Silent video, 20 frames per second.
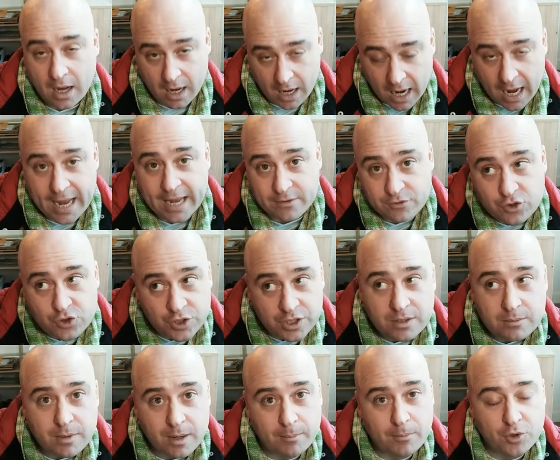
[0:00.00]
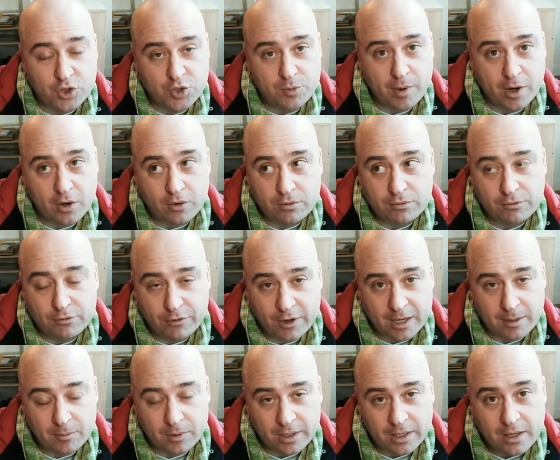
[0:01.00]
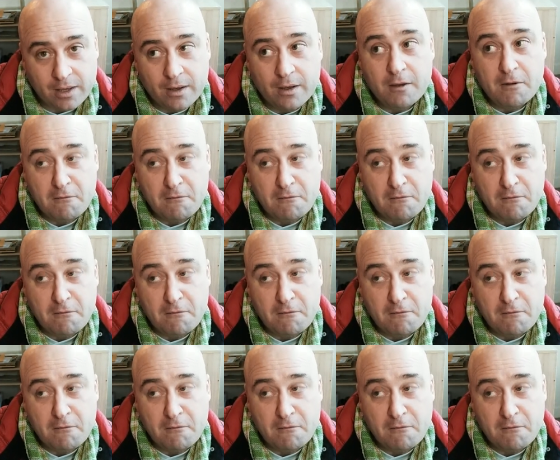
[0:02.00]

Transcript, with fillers: I have seen members of my own family